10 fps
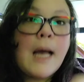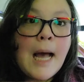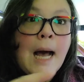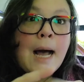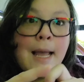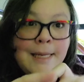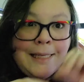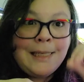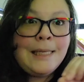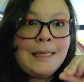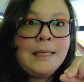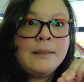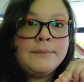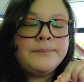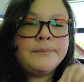i.e.,
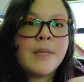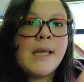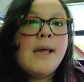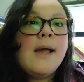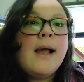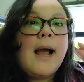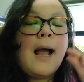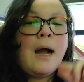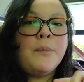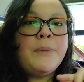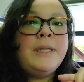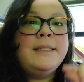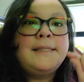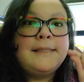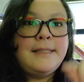how many
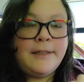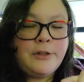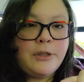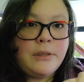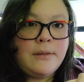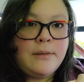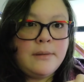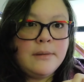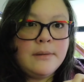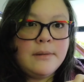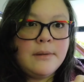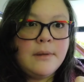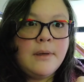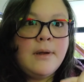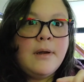stitches
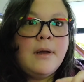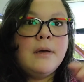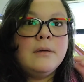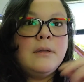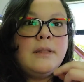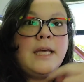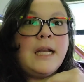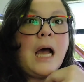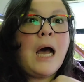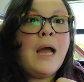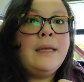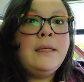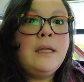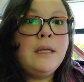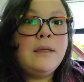that I
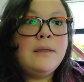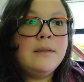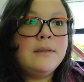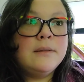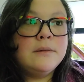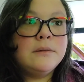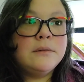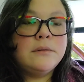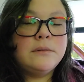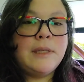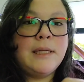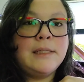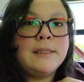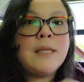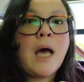knit in a
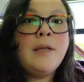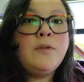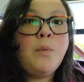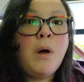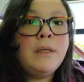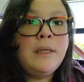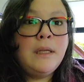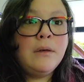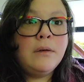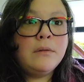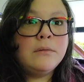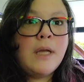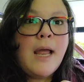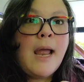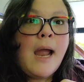size 1 needle,
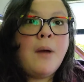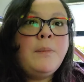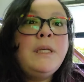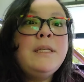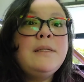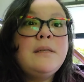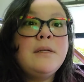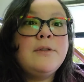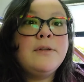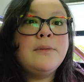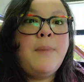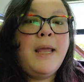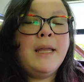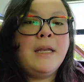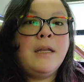how many stitches
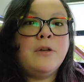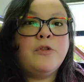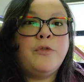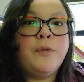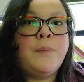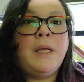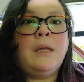make an inch for me?